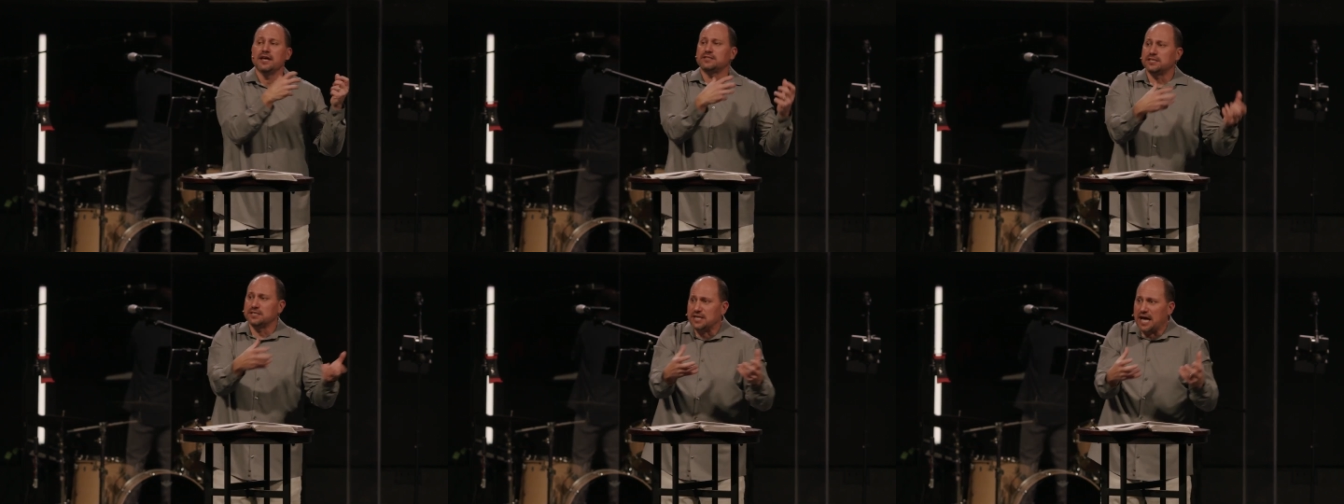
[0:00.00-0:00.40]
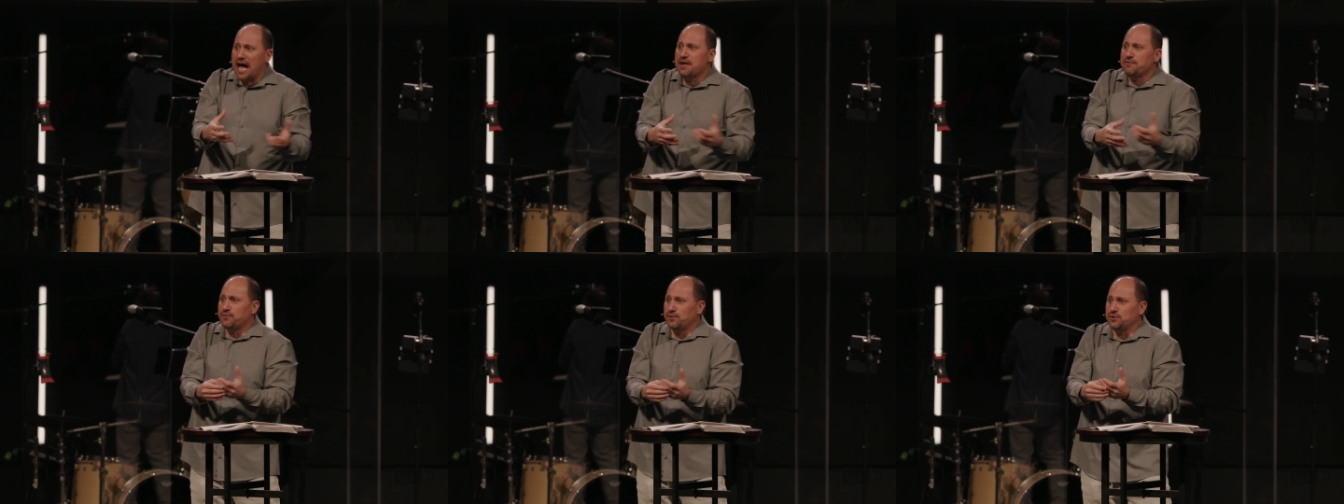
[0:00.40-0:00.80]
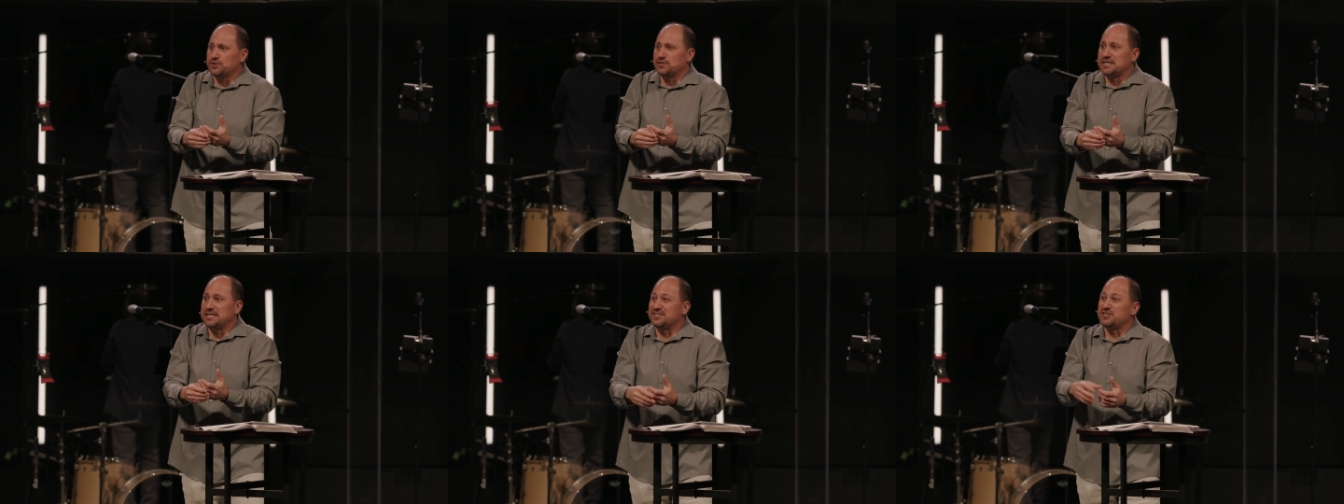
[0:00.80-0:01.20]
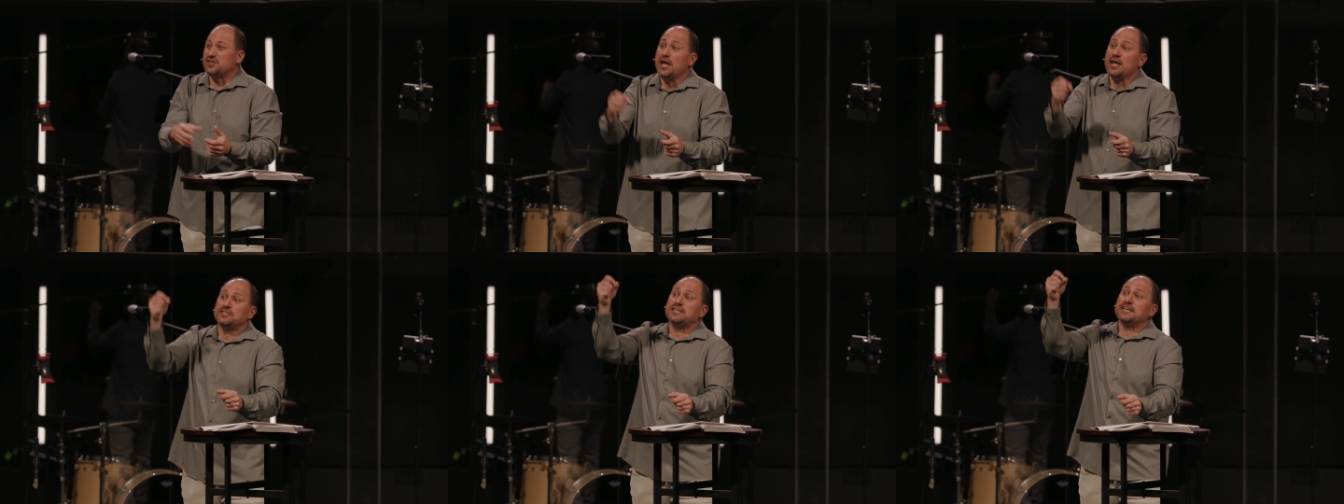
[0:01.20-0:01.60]
to die for your sins,
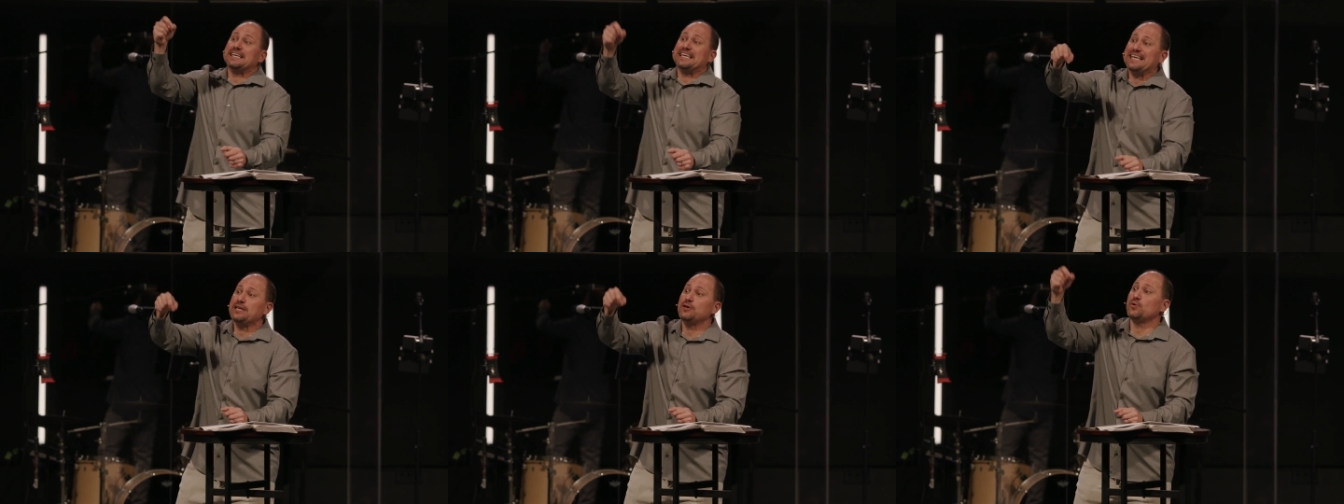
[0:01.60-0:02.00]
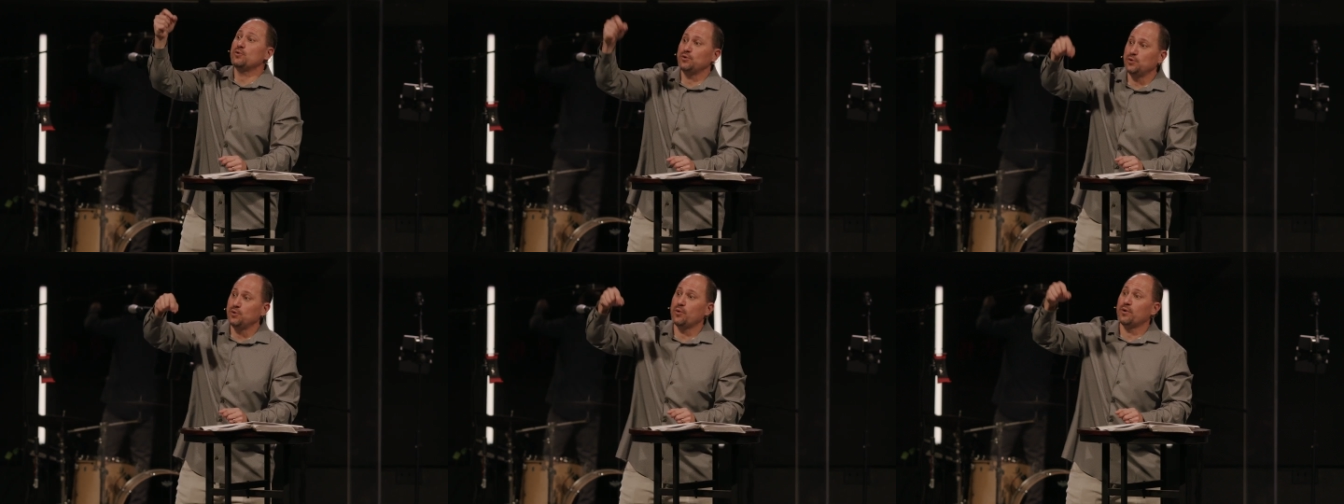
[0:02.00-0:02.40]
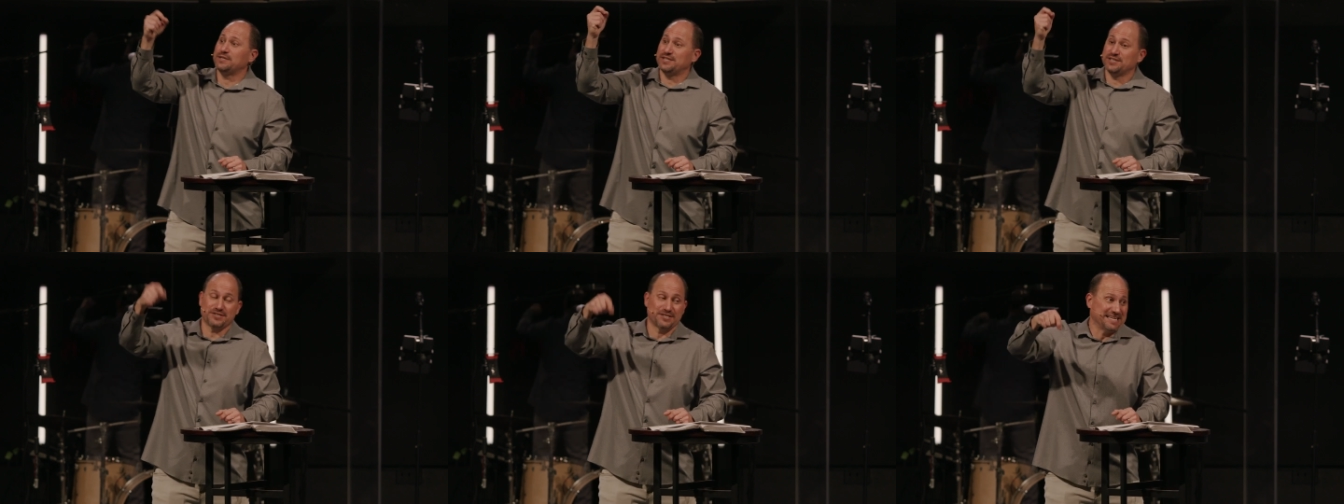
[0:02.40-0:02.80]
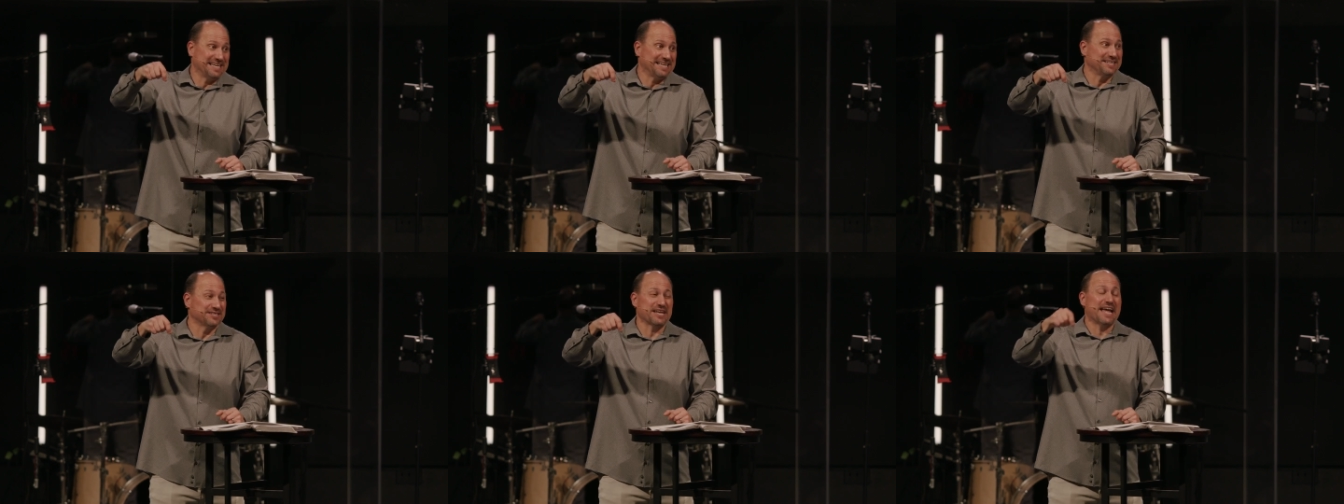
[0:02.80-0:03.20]
to heal your disease,